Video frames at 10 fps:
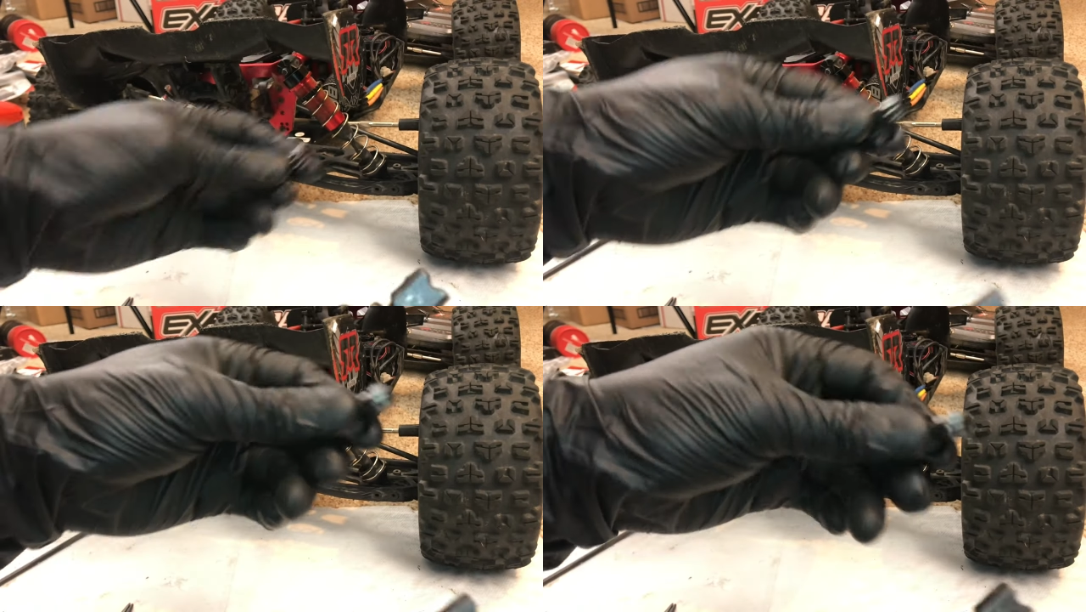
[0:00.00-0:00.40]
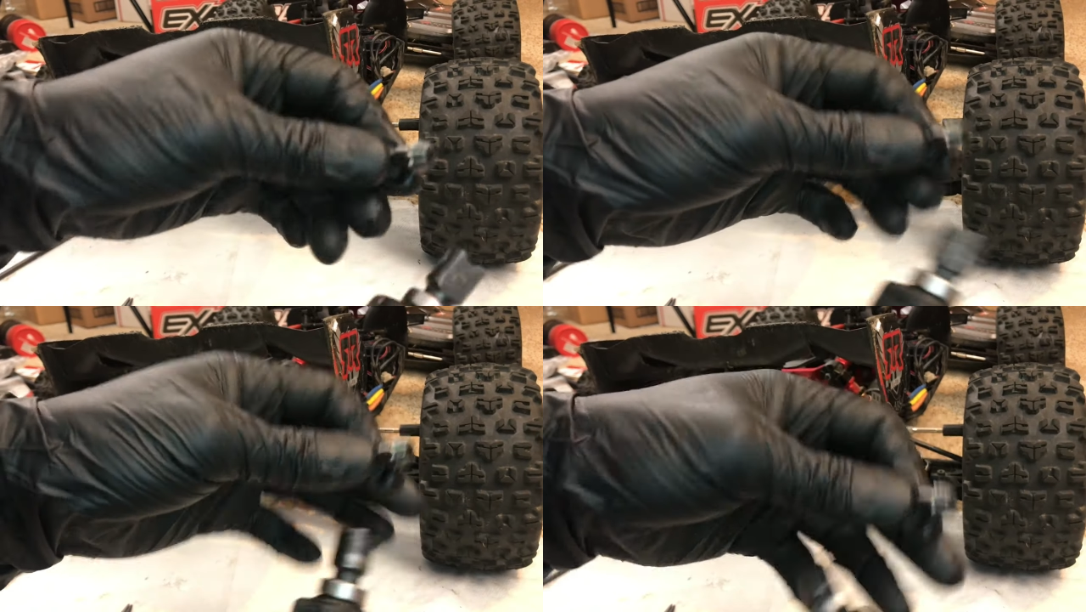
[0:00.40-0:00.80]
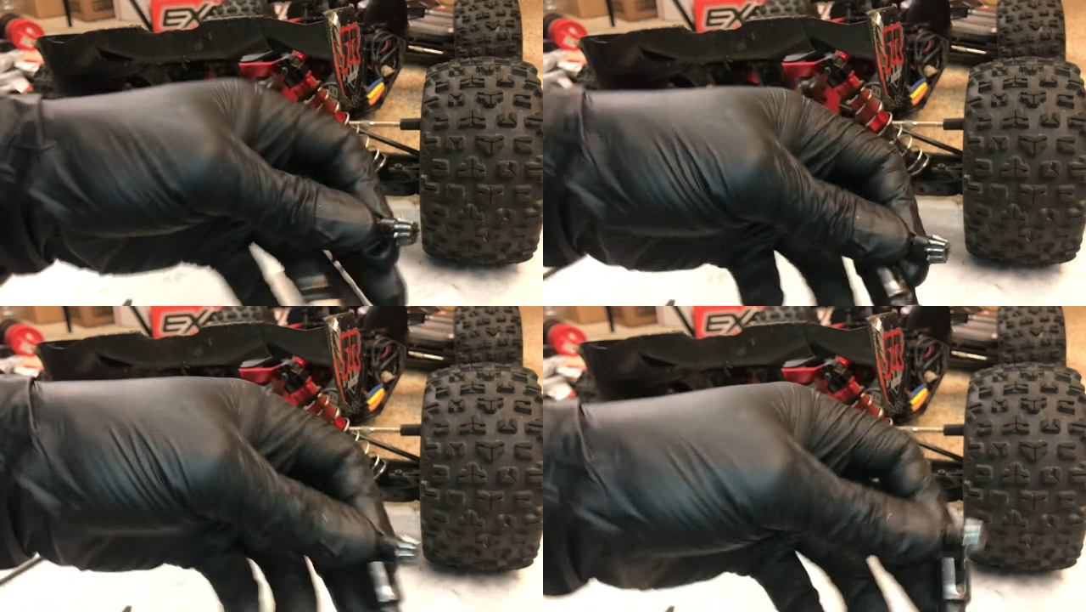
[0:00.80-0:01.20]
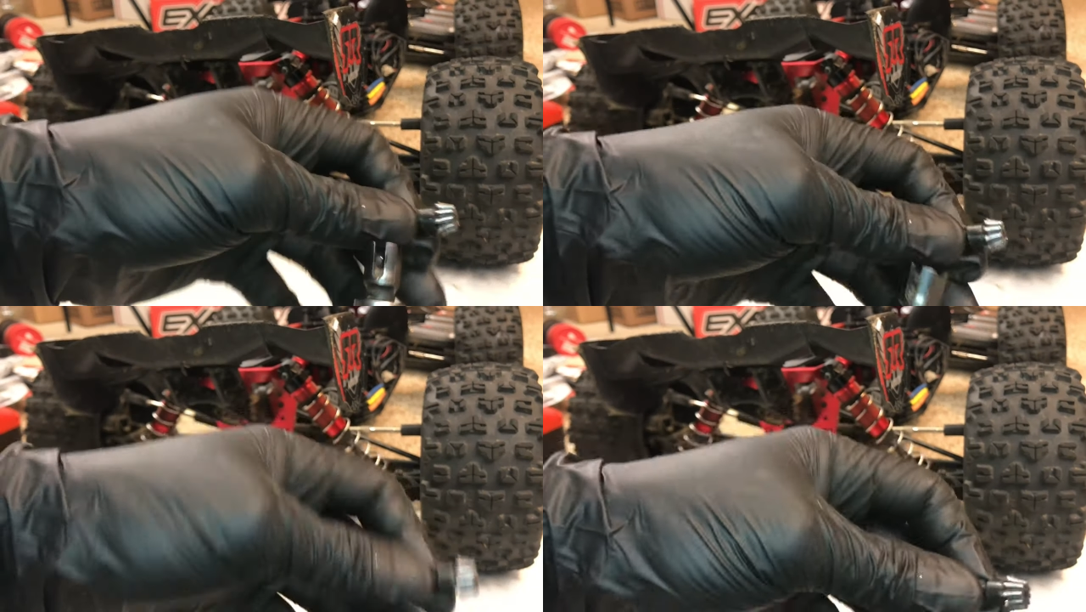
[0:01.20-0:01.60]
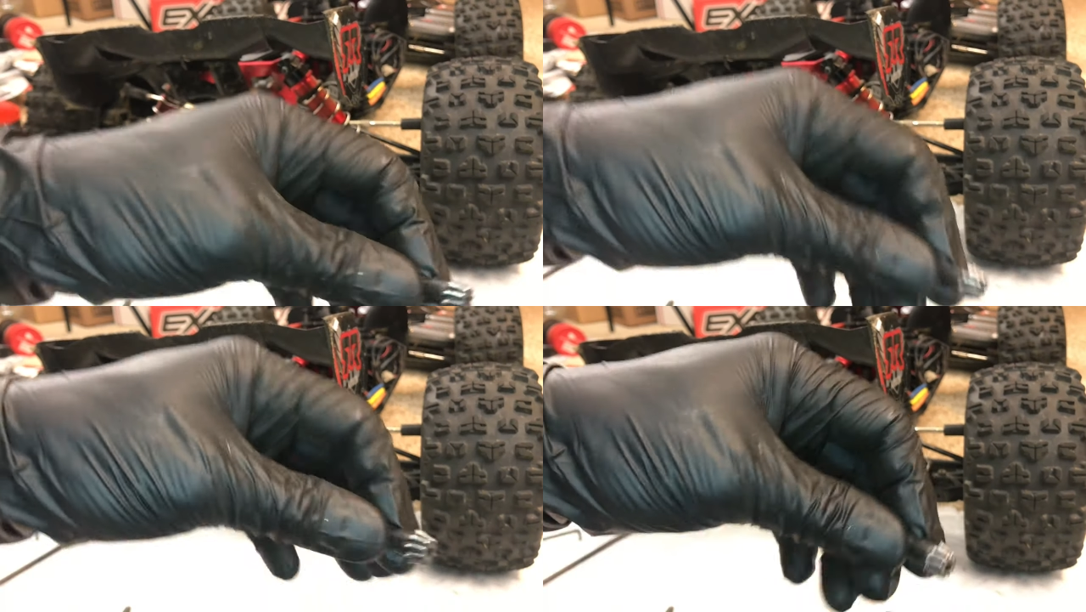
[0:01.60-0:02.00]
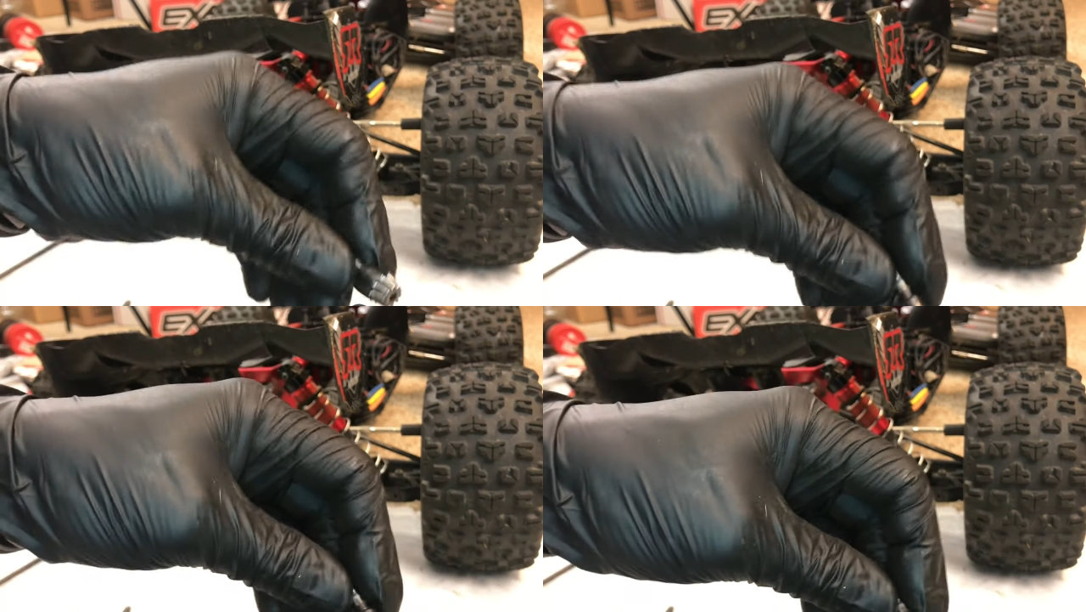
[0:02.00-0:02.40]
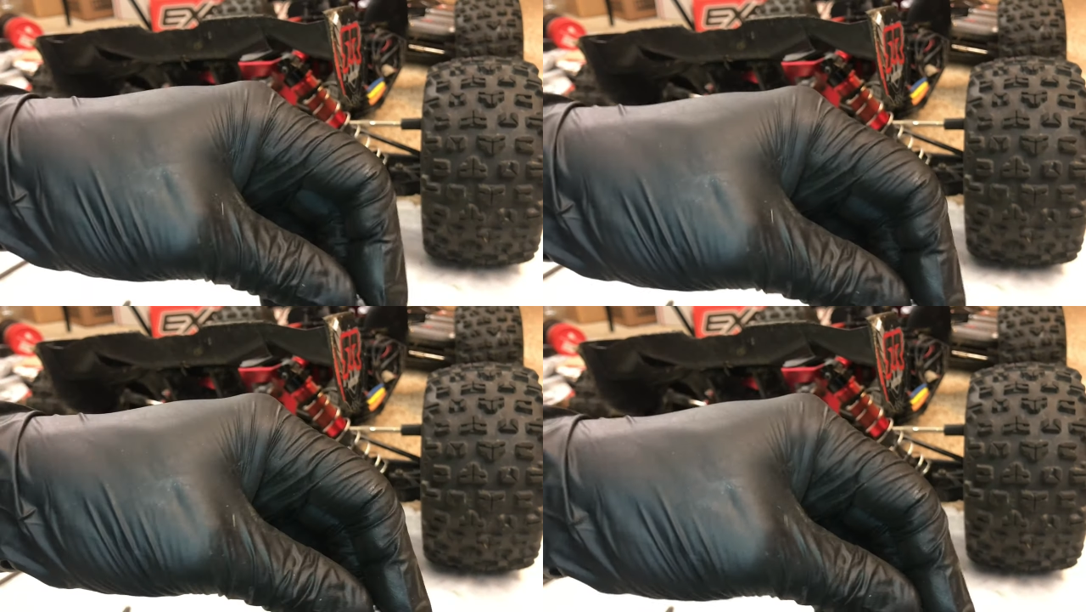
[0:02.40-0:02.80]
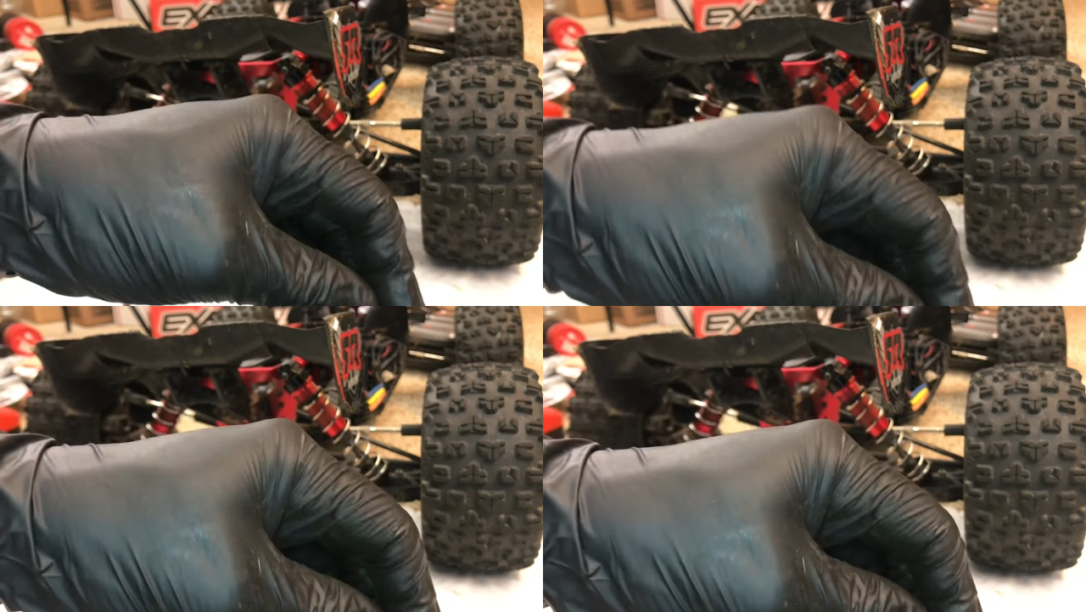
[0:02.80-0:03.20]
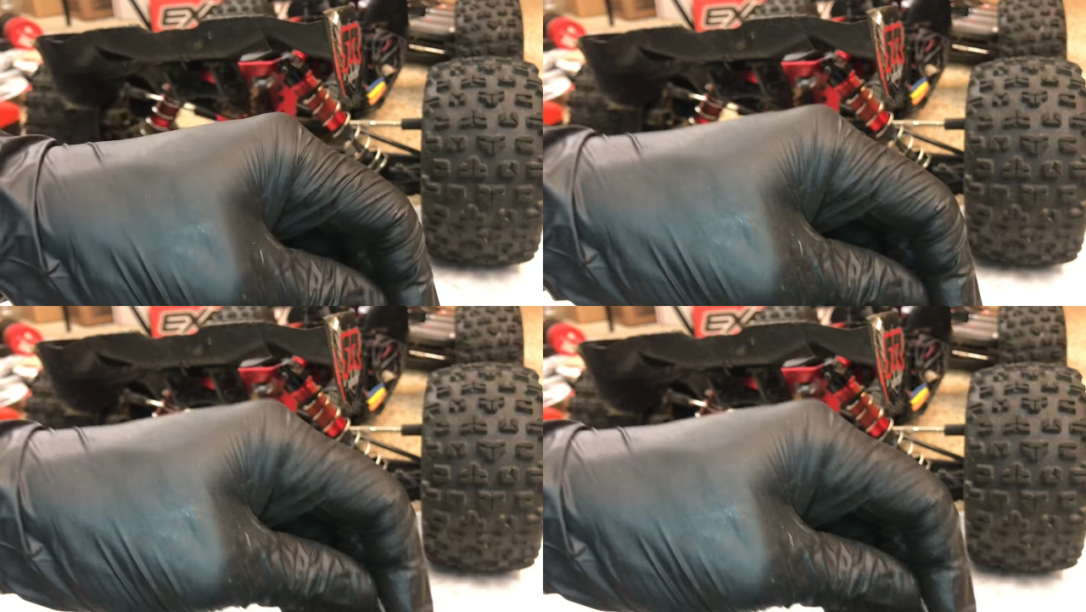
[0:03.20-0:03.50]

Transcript: [unreadable: no face in view]